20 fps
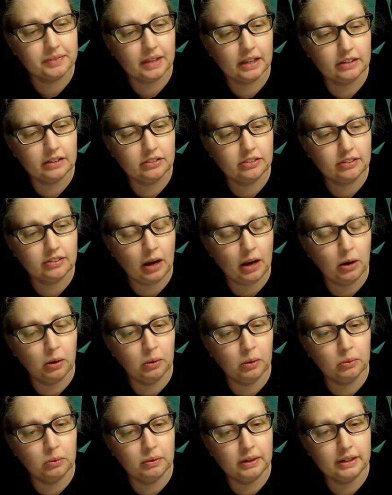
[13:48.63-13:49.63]

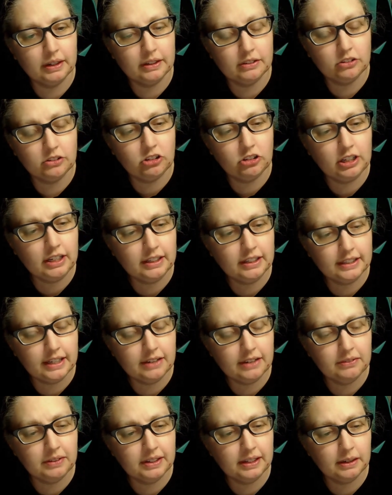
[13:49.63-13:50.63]
So she had
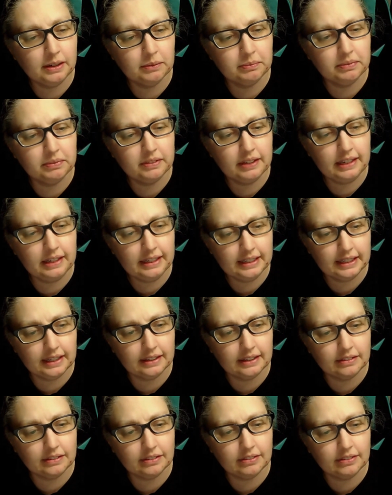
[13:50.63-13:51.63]
given him
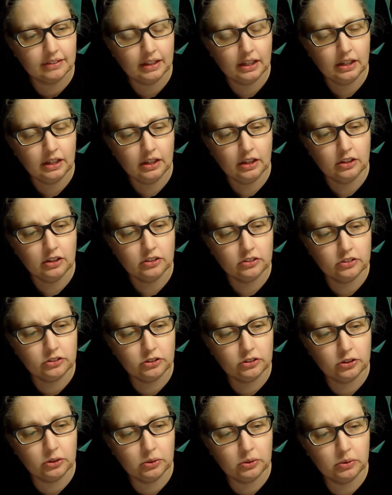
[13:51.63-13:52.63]
tickets
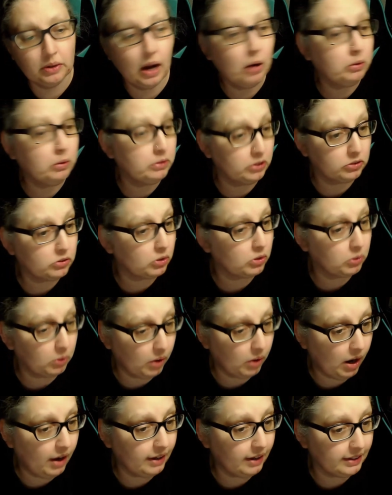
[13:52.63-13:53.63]
to go to
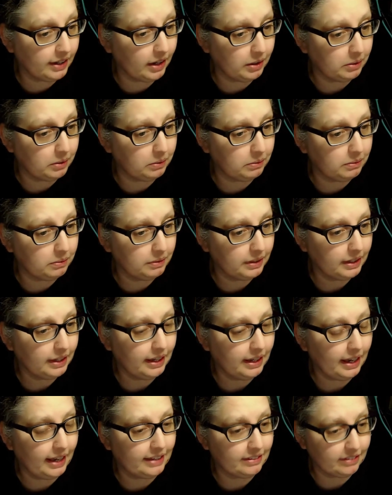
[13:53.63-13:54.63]
Toronto
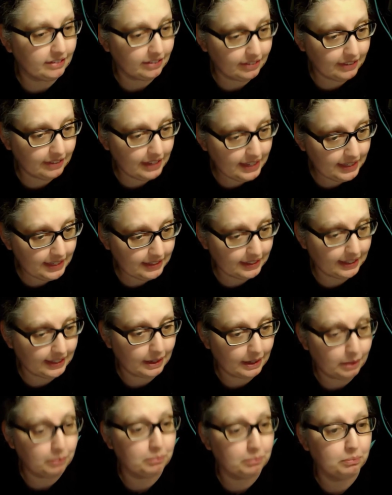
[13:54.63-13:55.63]
and see
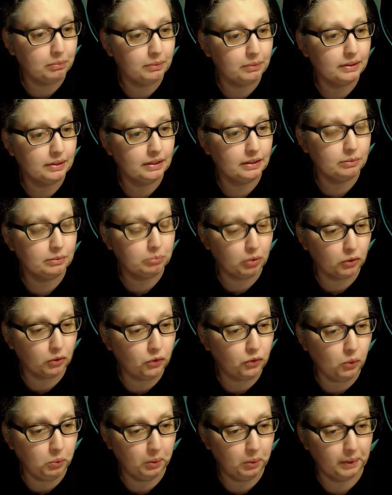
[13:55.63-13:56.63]
them
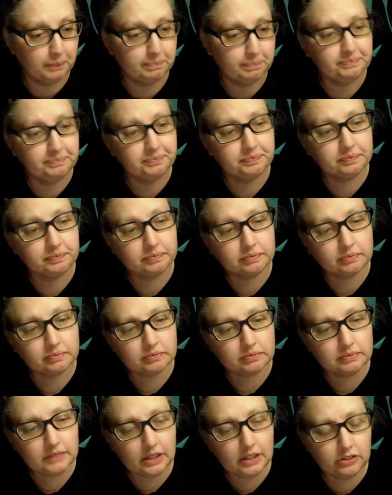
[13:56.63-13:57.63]
perform.
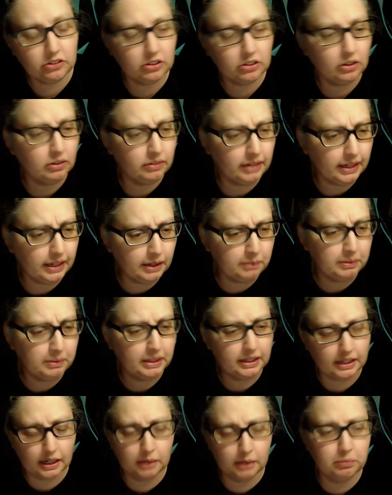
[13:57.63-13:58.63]
So him and
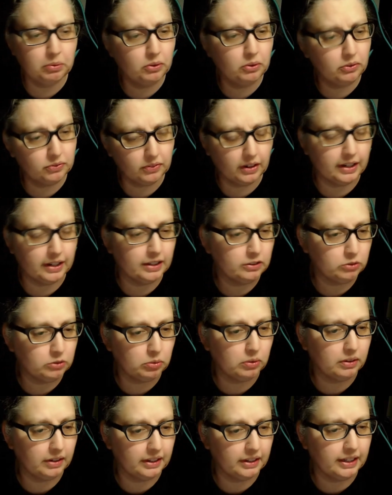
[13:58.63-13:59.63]
a couple of friends
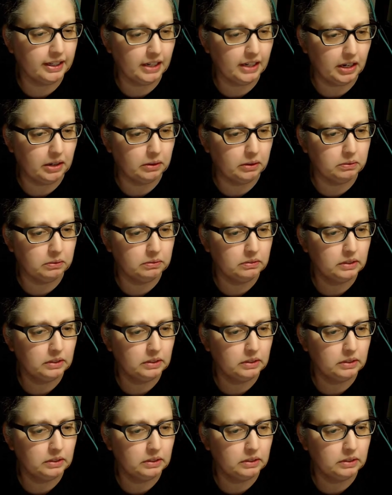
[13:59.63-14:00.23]
were going to go.